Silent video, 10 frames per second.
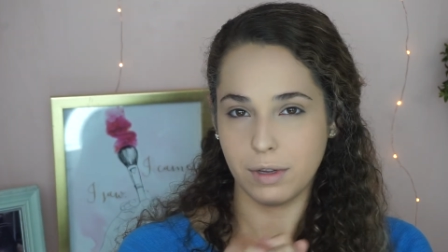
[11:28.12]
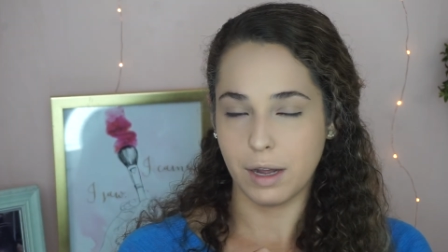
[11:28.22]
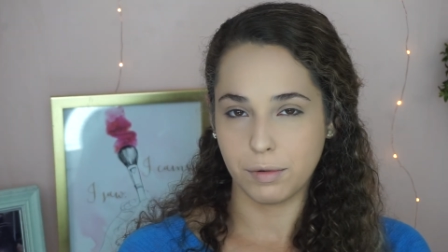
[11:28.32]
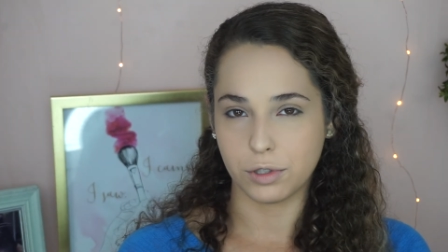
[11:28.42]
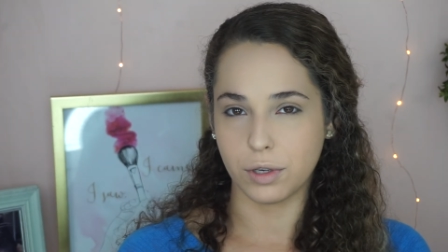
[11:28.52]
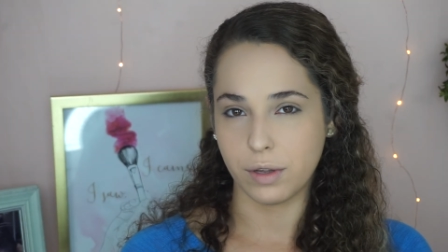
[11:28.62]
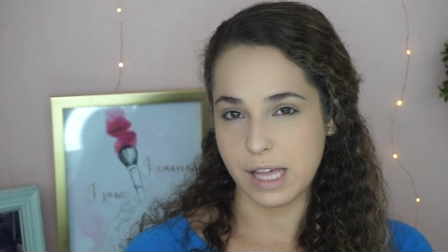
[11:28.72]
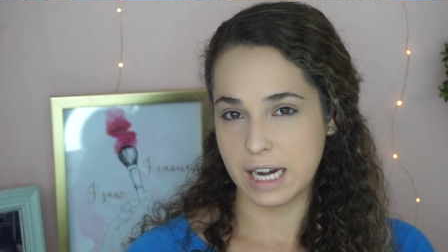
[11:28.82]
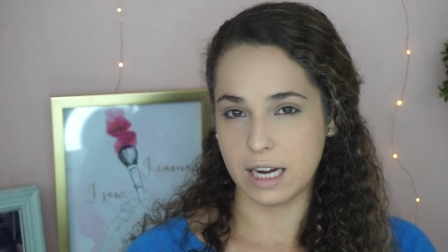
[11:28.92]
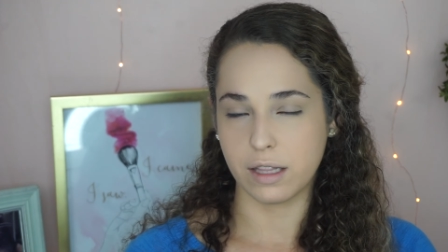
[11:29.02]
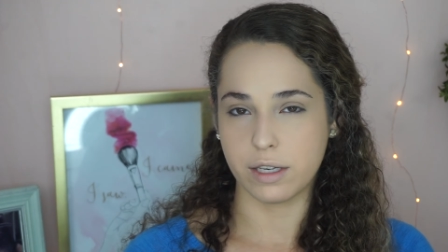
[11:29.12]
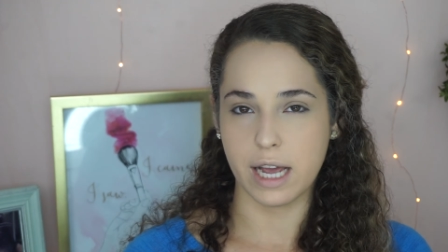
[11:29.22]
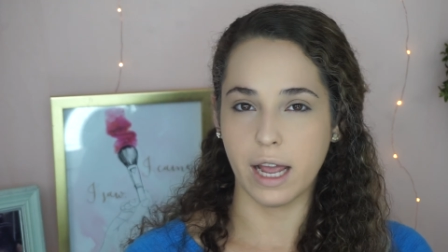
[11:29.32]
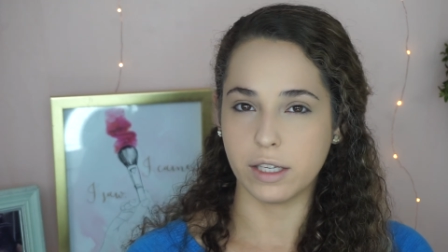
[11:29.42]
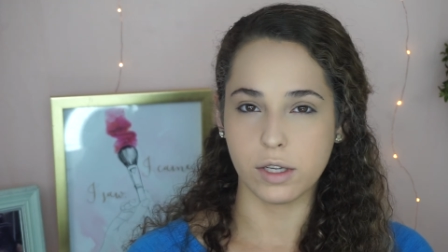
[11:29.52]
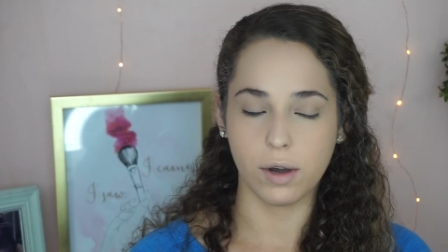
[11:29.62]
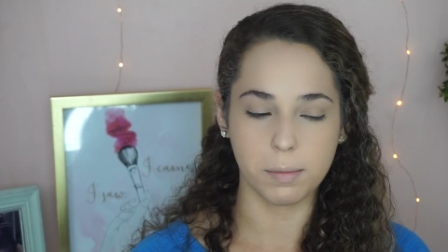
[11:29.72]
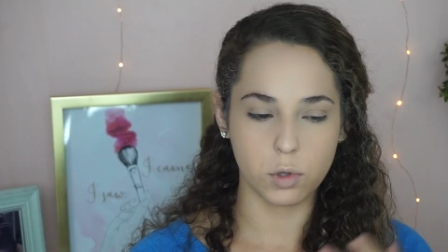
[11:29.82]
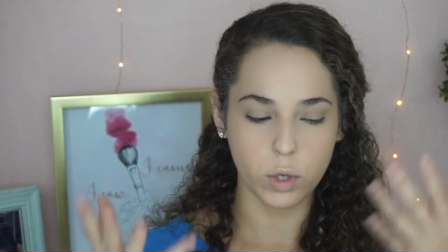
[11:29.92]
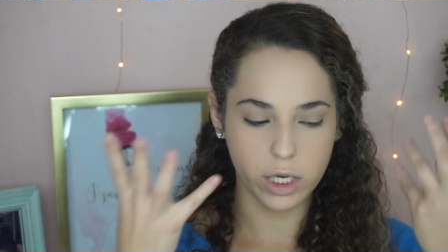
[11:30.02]
will show you that another day. So I'm
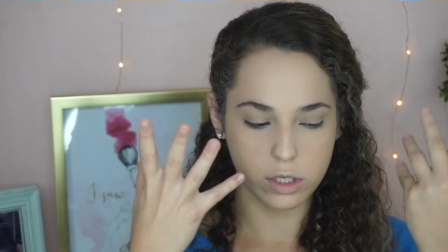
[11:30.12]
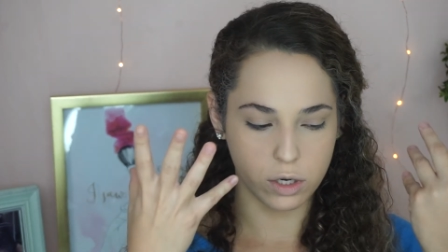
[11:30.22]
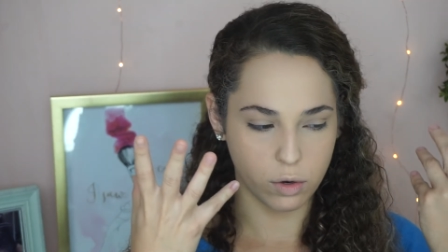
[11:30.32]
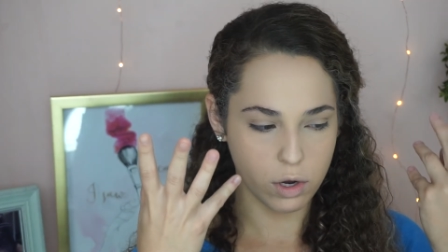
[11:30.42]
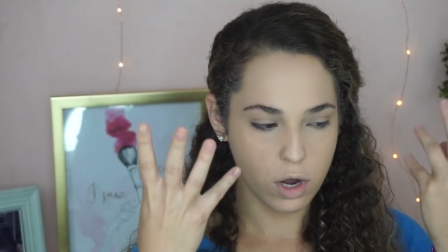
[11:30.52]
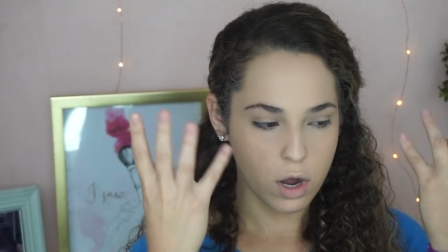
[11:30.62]
going to